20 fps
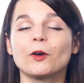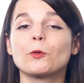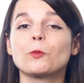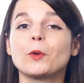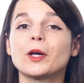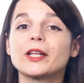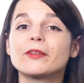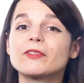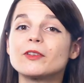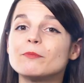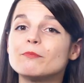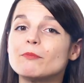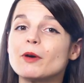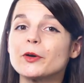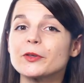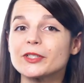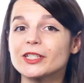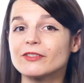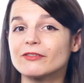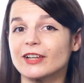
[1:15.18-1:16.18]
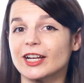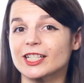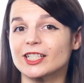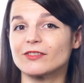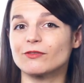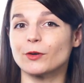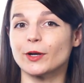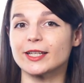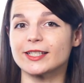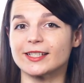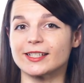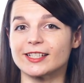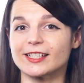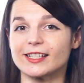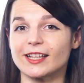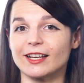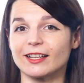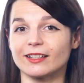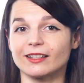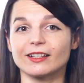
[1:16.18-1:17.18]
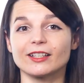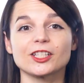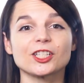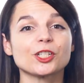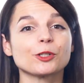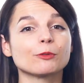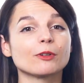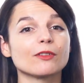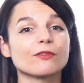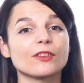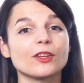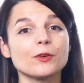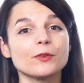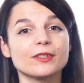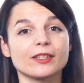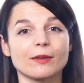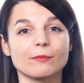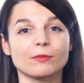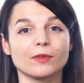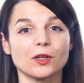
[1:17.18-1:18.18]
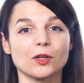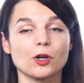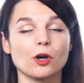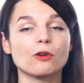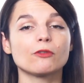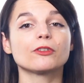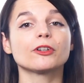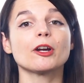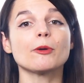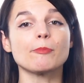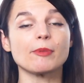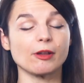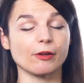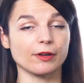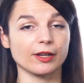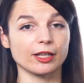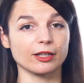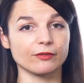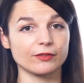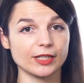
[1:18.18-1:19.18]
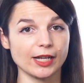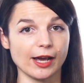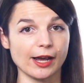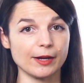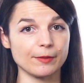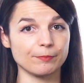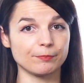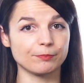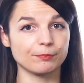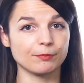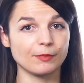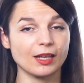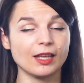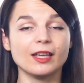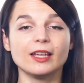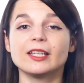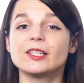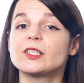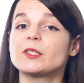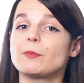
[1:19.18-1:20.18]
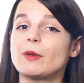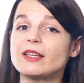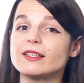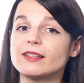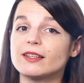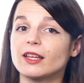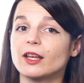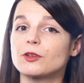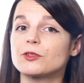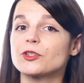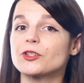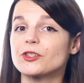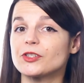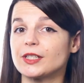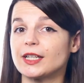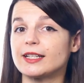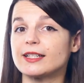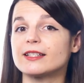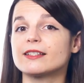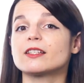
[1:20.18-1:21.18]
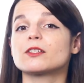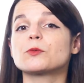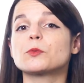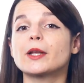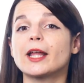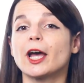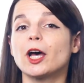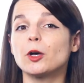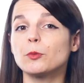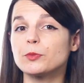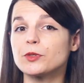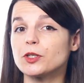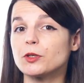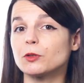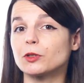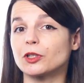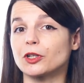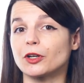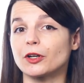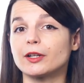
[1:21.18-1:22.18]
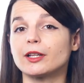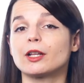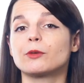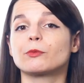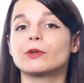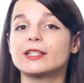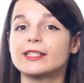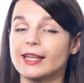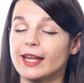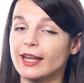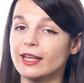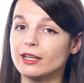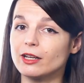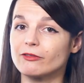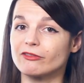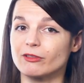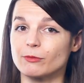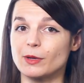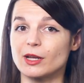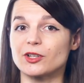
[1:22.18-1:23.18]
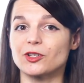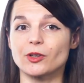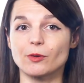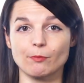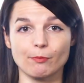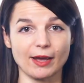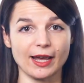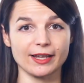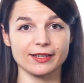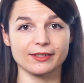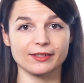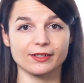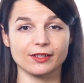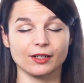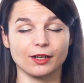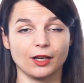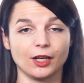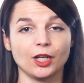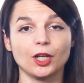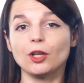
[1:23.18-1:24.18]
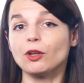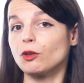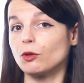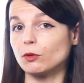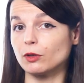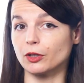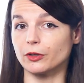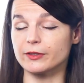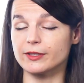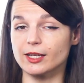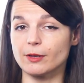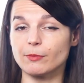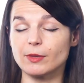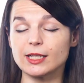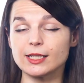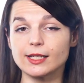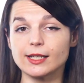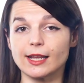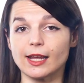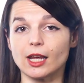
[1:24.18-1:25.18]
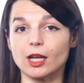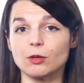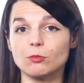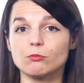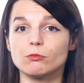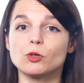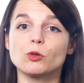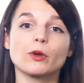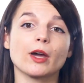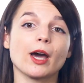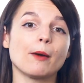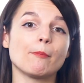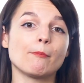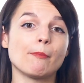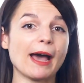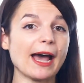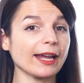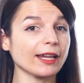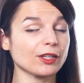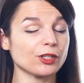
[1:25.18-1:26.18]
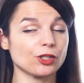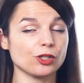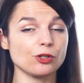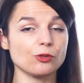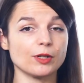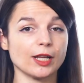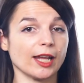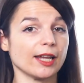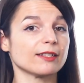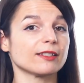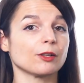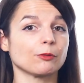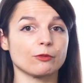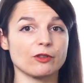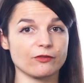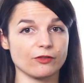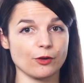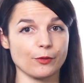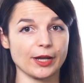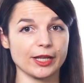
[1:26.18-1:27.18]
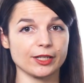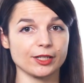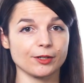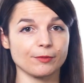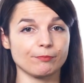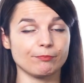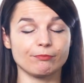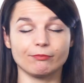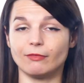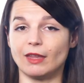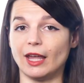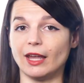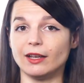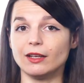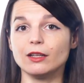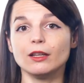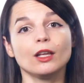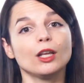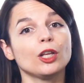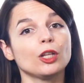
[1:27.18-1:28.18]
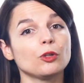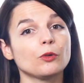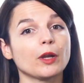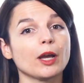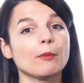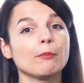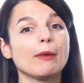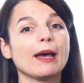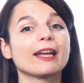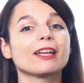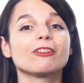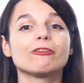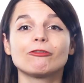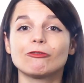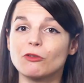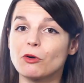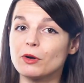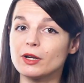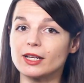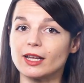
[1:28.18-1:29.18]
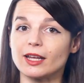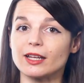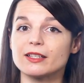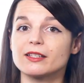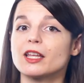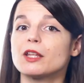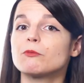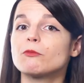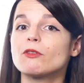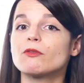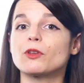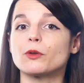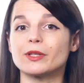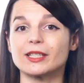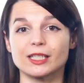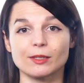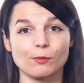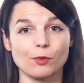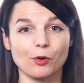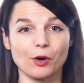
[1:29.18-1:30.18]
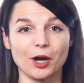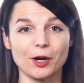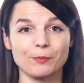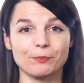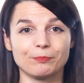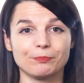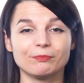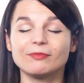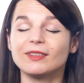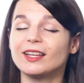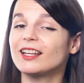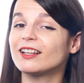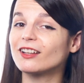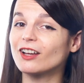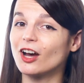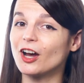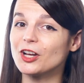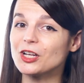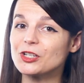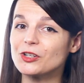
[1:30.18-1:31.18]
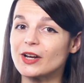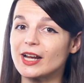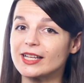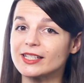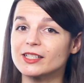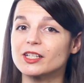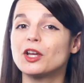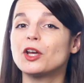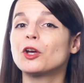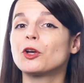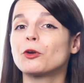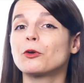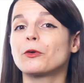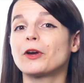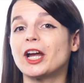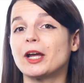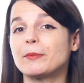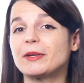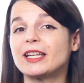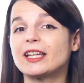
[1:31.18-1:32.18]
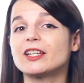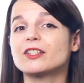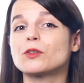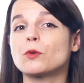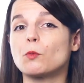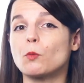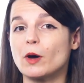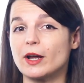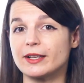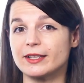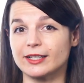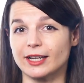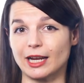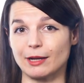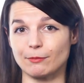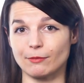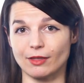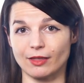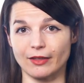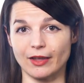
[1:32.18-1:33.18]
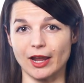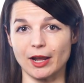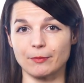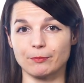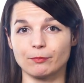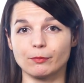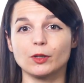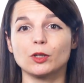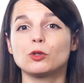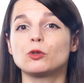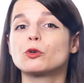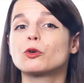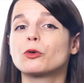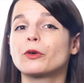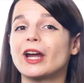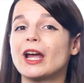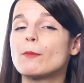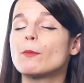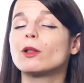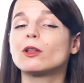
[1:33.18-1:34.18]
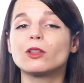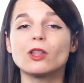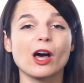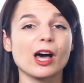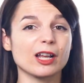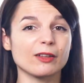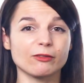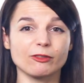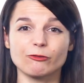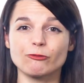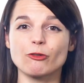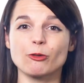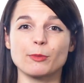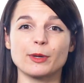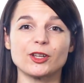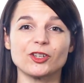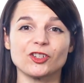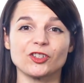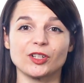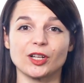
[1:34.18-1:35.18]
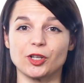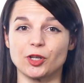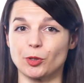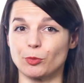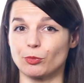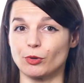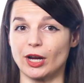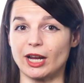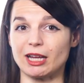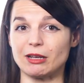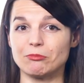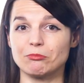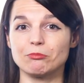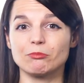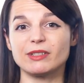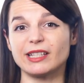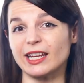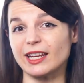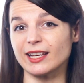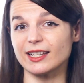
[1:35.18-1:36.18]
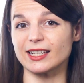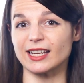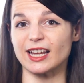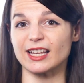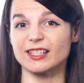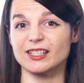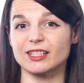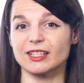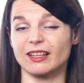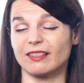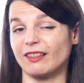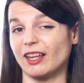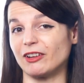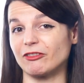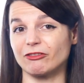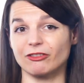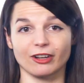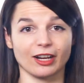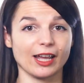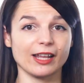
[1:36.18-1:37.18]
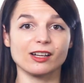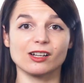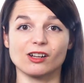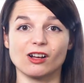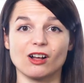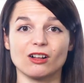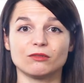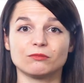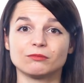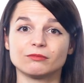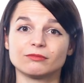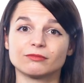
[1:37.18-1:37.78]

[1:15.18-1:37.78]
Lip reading: One of the most effective ways to study is to review something over a period of time. Spacing out your studies is what helps you learn and retain information best. You learn something today, you come back in 2 days and review it. Then, you come back in 4 days and review it some more. In contrast, cramming is a one-time thing. You cram a lot of information in your brain, take a test, and then forget it all.